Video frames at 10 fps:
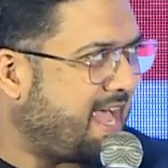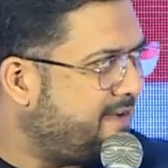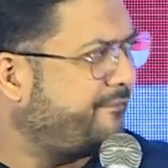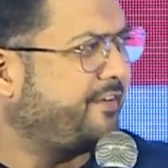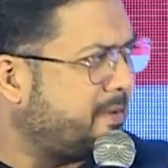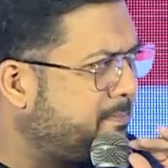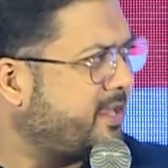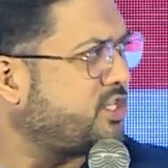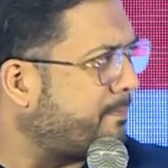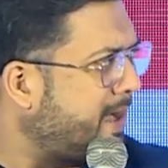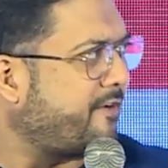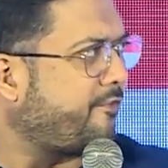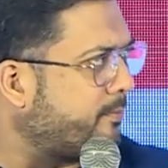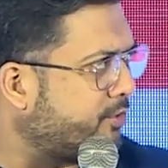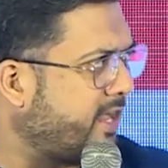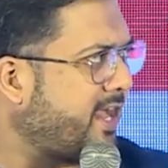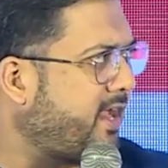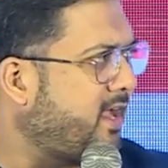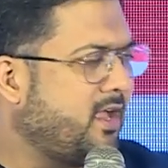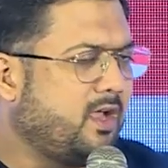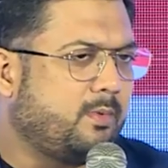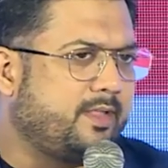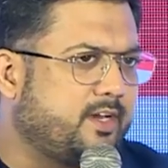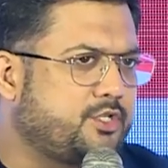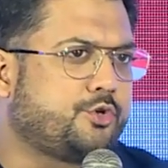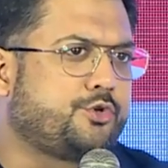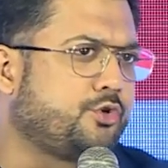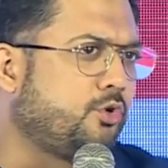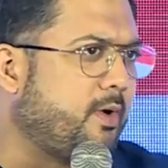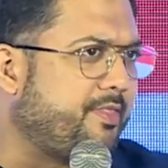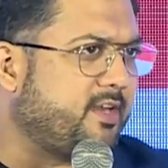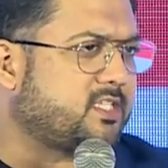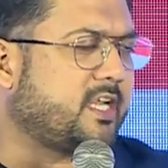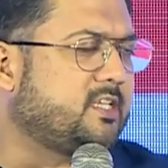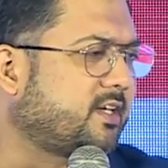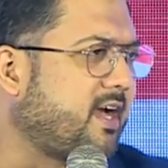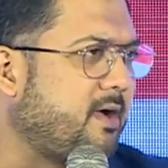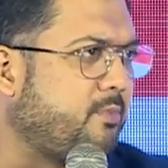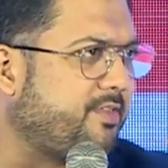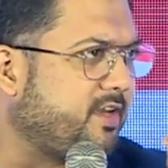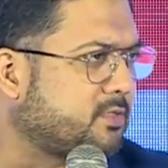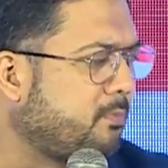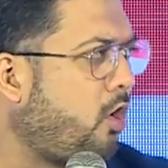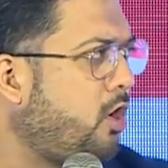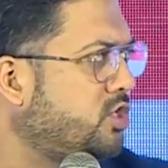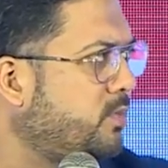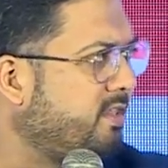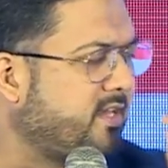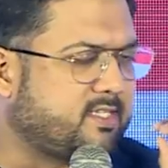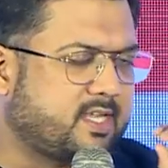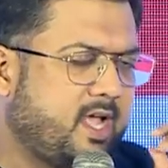Every major platform today, whether it's YouTube, whether it's Instagram, whether it's Moj, whether it's